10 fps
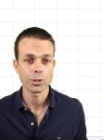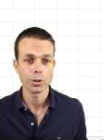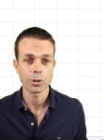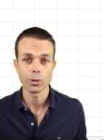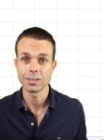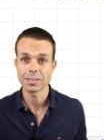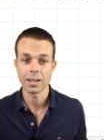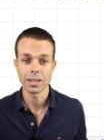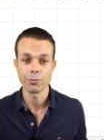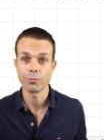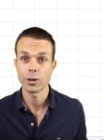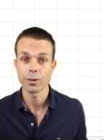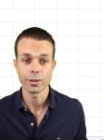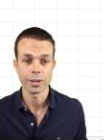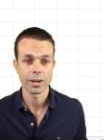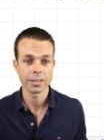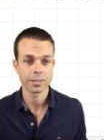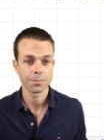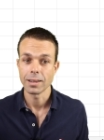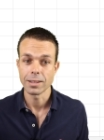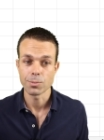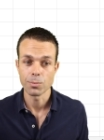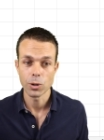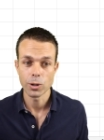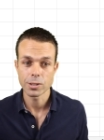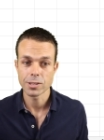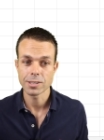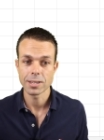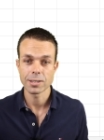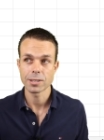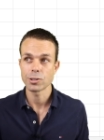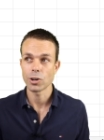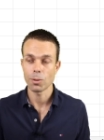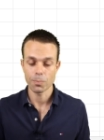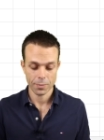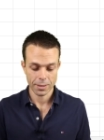turquoise color, very, very nice. Let's merge and send to the top.